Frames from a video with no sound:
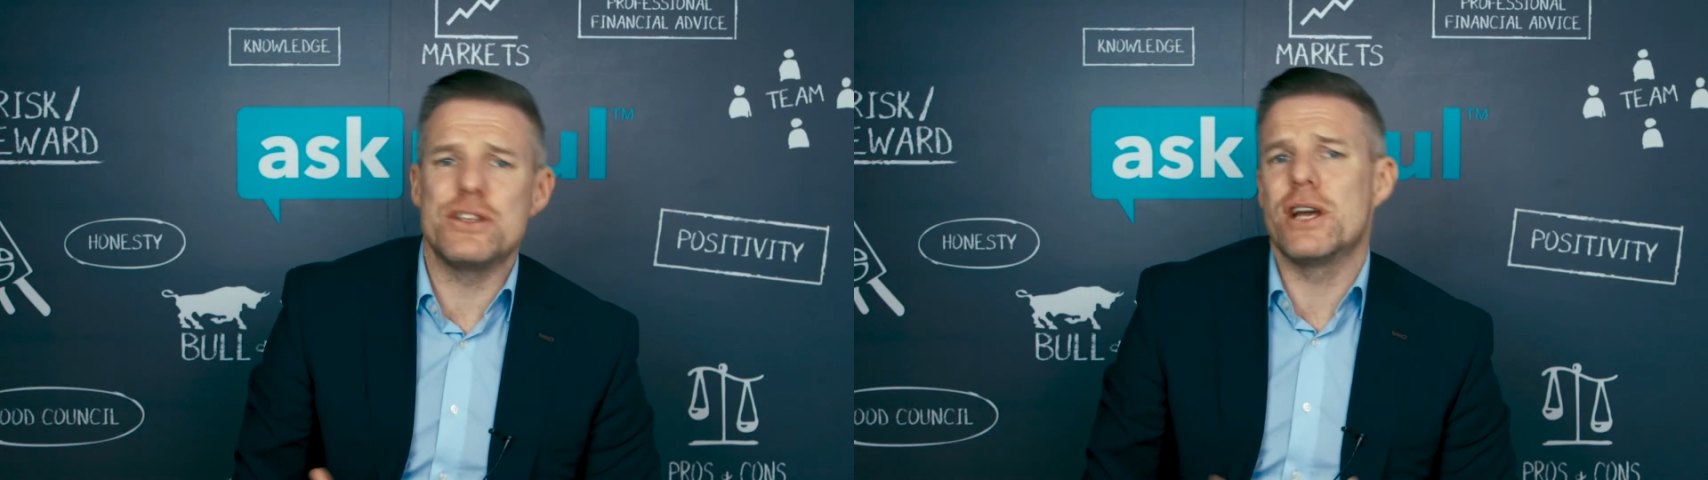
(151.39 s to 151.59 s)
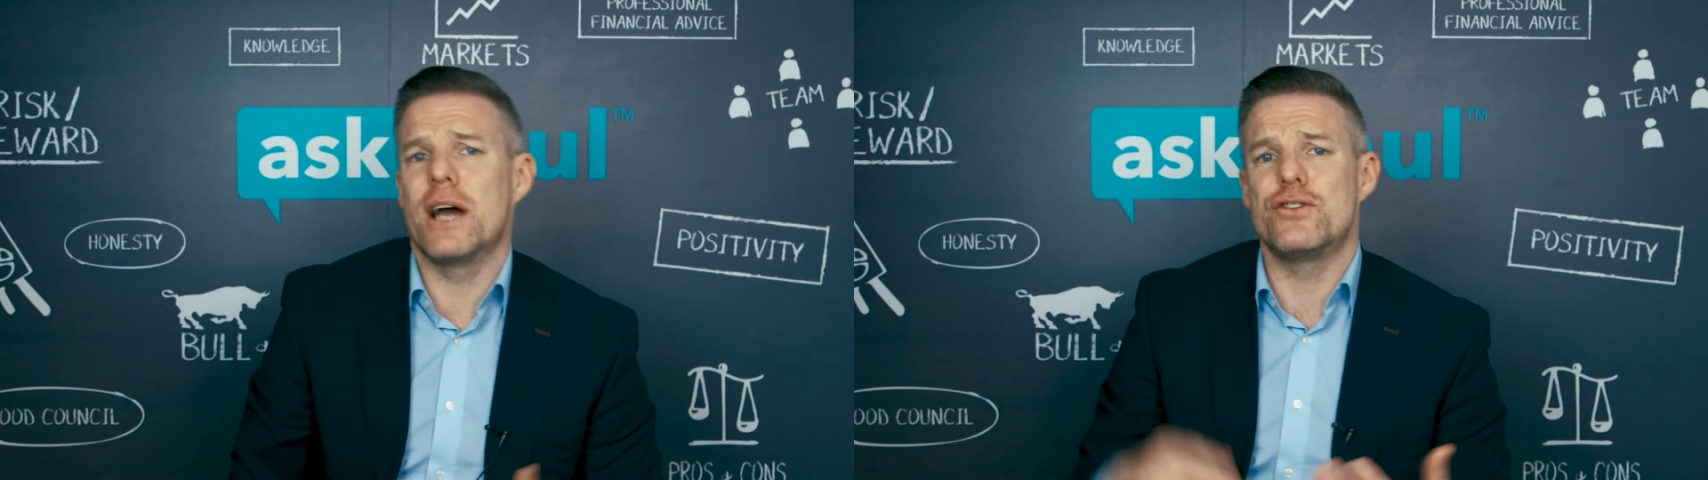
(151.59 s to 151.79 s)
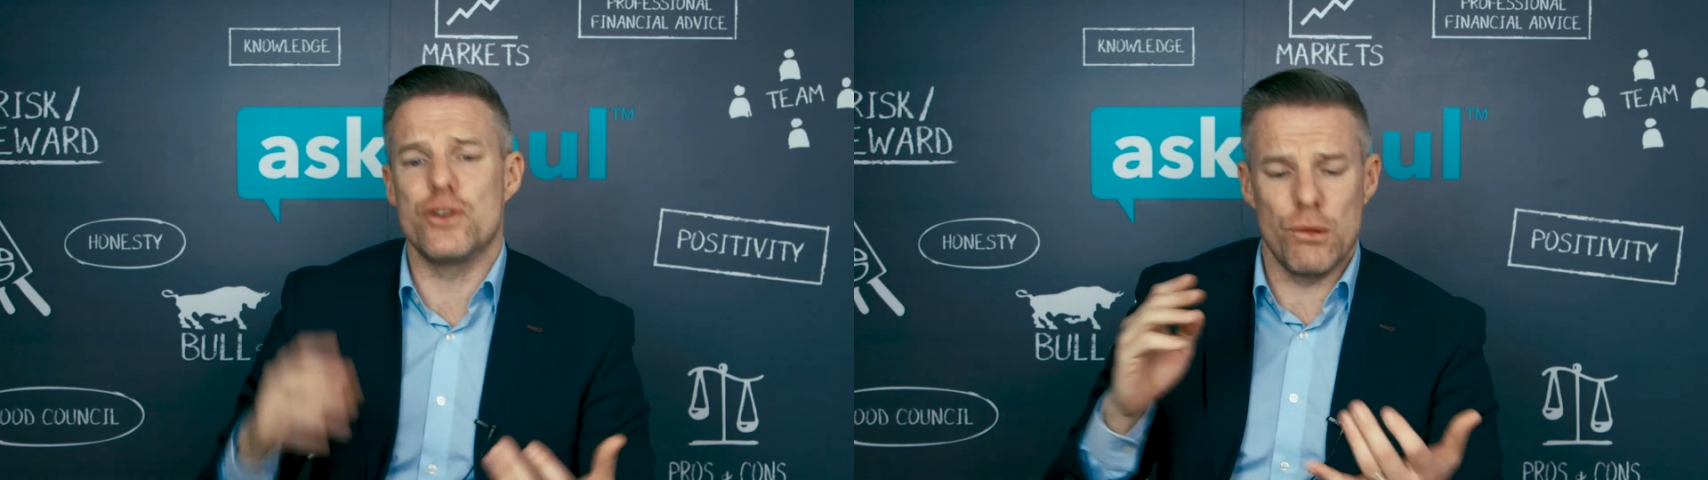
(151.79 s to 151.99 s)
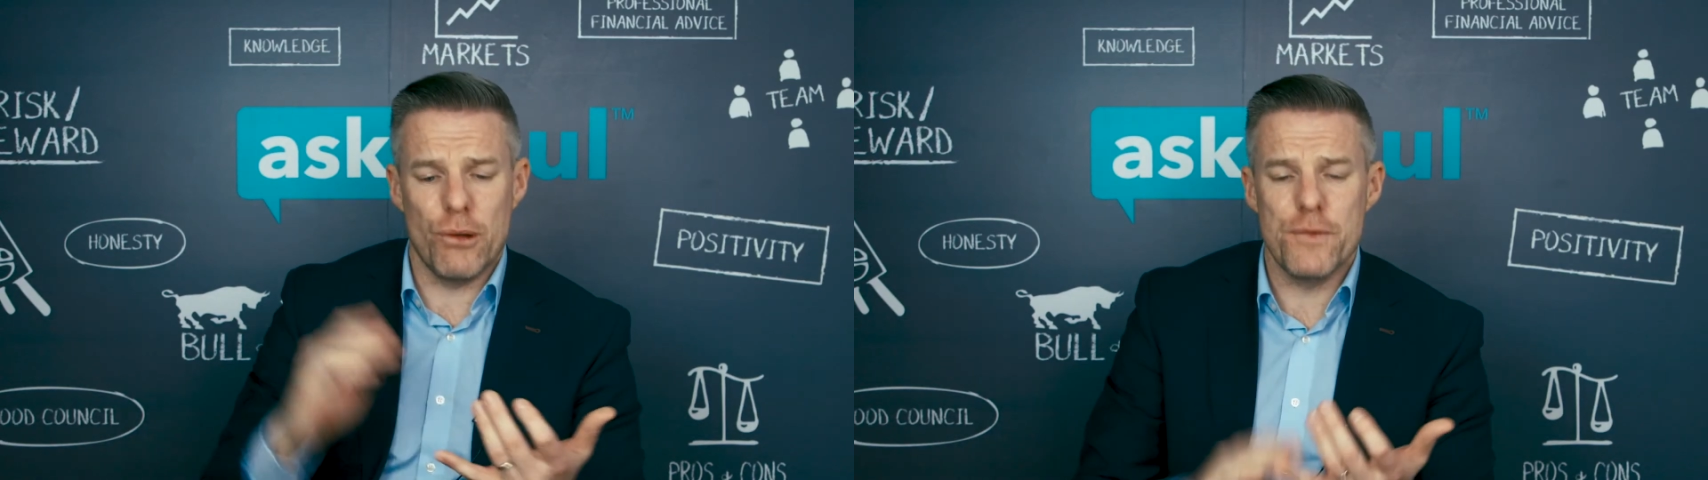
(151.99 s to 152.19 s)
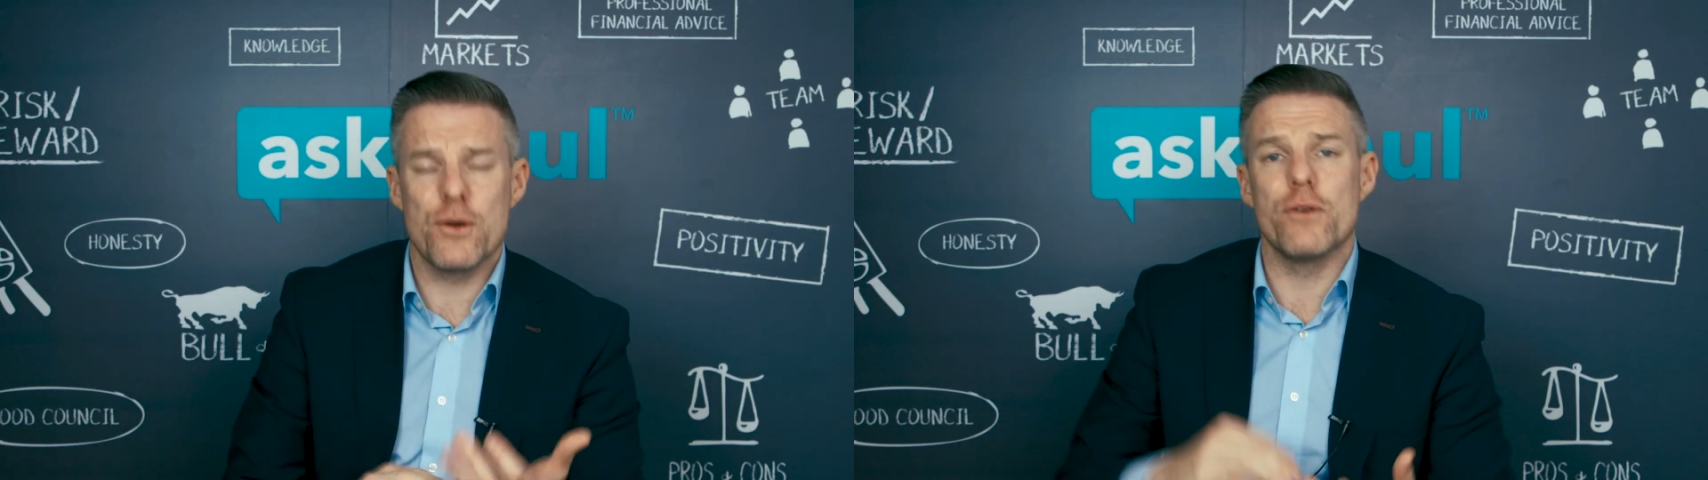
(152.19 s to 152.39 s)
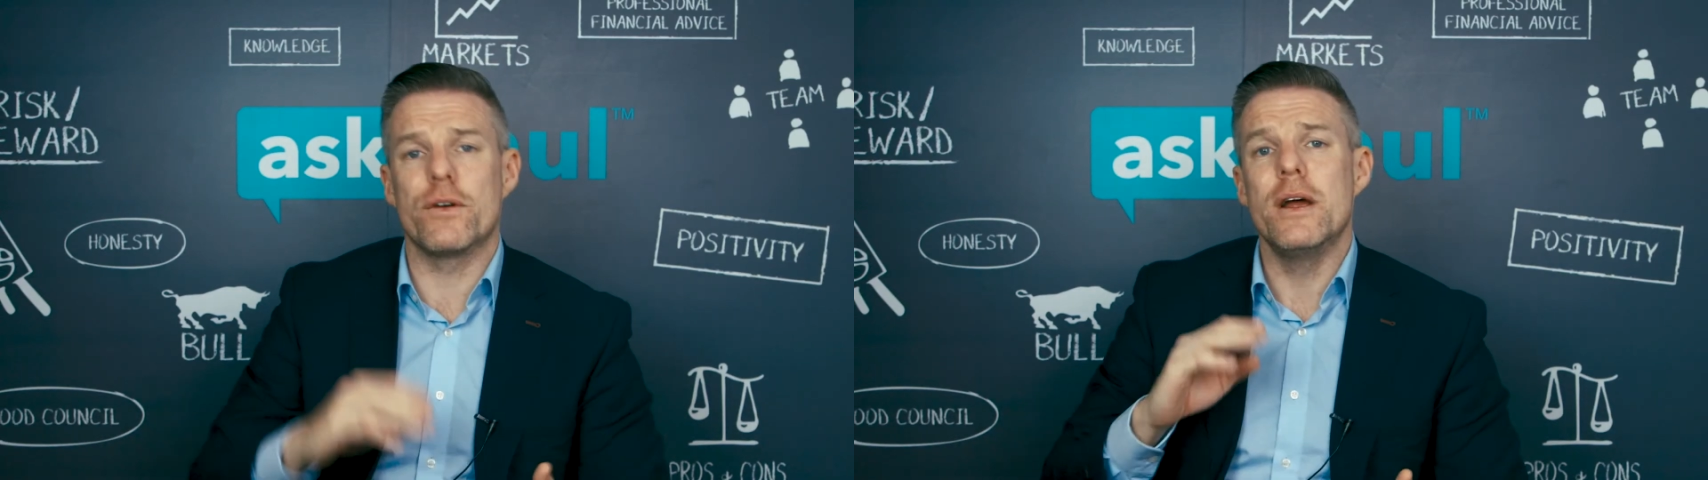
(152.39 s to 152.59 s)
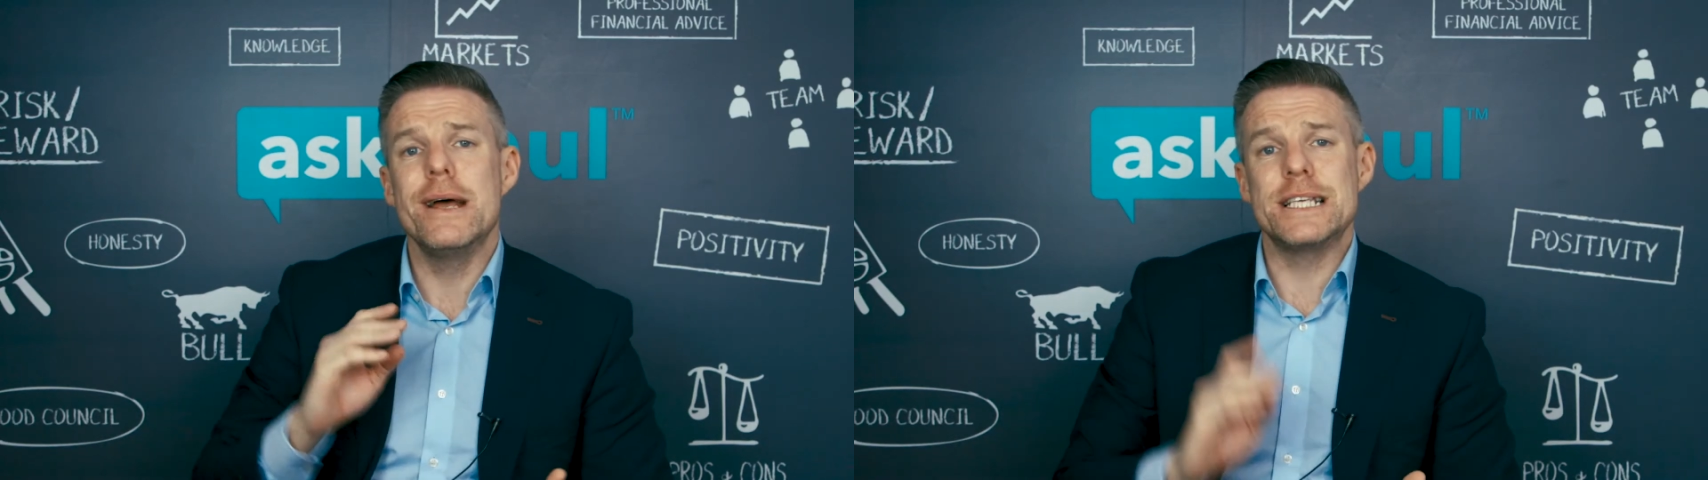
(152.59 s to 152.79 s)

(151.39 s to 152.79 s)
a chat through life cover,